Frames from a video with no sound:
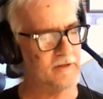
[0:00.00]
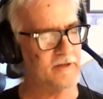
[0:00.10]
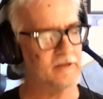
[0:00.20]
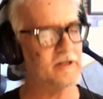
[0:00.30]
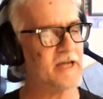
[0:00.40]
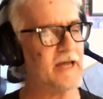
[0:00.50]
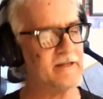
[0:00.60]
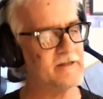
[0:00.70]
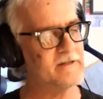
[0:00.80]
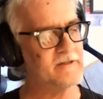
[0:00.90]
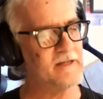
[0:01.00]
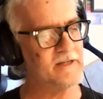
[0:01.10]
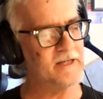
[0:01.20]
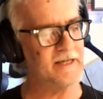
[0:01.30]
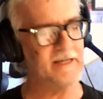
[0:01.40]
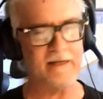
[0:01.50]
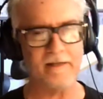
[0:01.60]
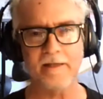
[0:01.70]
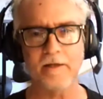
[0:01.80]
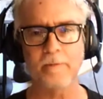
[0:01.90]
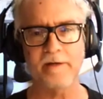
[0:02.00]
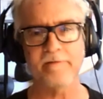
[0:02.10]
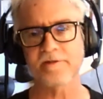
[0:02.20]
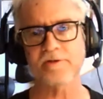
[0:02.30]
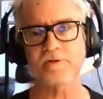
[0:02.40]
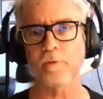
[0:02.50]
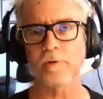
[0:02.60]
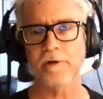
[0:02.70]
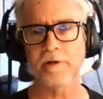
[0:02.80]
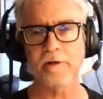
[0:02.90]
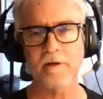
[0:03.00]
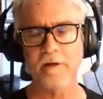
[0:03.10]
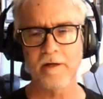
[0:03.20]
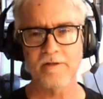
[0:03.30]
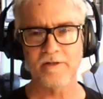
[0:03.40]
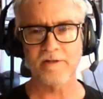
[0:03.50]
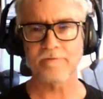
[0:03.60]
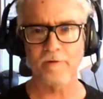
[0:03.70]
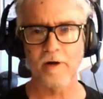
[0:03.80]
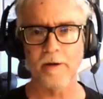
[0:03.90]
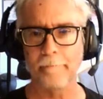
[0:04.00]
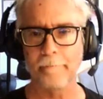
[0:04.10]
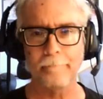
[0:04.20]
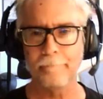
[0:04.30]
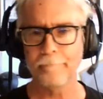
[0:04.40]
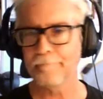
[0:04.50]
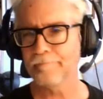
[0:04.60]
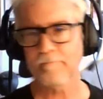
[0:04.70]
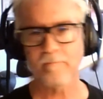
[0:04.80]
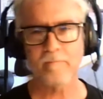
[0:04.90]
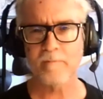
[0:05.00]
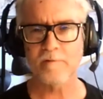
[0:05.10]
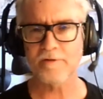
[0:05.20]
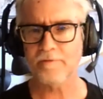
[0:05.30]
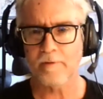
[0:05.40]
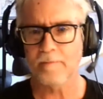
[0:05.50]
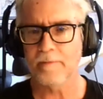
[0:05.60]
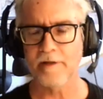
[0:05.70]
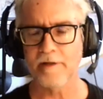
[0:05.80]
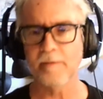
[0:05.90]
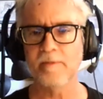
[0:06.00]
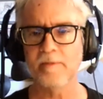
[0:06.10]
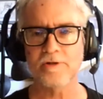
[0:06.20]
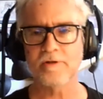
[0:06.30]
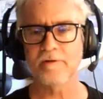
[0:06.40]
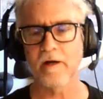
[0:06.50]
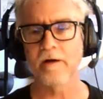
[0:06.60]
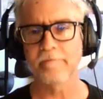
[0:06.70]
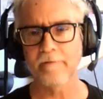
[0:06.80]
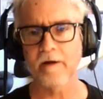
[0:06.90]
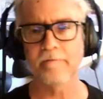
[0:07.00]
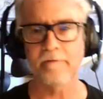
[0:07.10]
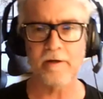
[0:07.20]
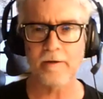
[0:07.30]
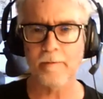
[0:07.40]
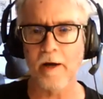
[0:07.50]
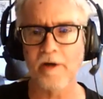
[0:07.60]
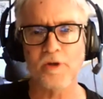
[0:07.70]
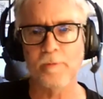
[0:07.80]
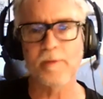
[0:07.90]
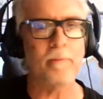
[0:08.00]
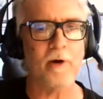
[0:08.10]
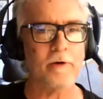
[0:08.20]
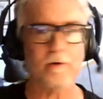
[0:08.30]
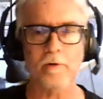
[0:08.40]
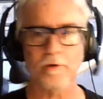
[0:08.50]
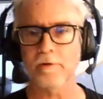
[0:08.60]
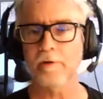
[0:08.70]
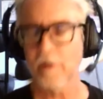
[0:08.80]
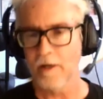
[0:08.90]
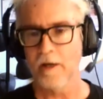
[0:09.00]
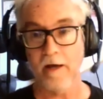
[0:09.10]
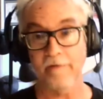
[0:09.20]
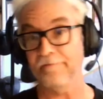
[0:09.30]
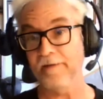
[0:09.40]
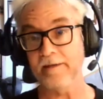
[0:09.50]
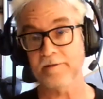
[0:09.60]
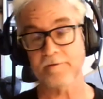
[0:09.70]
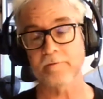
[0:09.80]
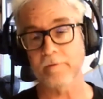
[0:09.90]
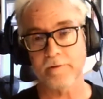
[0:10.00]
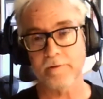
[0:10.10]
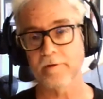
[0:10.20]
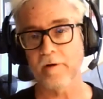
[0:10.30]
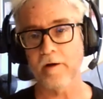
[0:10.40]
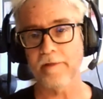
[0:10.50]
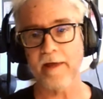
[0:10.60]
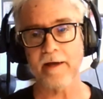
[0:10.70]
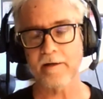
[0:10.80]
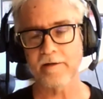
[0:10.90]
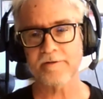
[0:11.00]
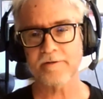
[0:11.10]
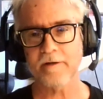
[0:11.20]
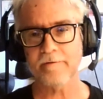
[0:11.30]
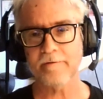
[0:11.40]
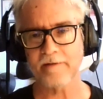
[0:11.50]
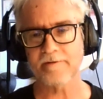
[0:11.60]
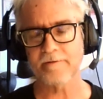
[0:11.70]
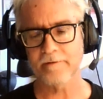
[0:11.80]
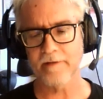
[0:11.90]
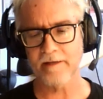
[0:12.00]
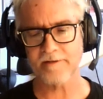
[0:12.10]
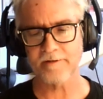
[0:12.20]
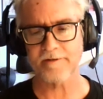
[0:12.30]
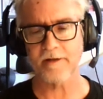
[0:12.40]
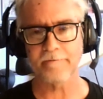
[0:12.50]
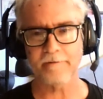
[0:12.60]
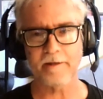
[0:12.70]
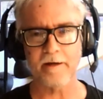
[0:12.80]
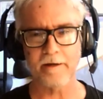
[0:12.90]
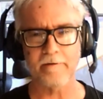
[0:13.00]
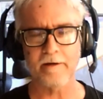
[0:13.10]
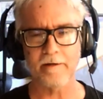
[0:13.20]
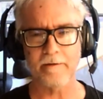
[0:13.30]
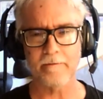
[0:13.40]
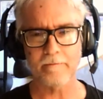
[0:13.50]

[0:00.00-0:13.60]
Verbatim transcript: can look at it and you could get a little bit of a story just oh, from just from an image of, of a, a human part or a face or you know all that kind of stuff that's that's the stuff that I, I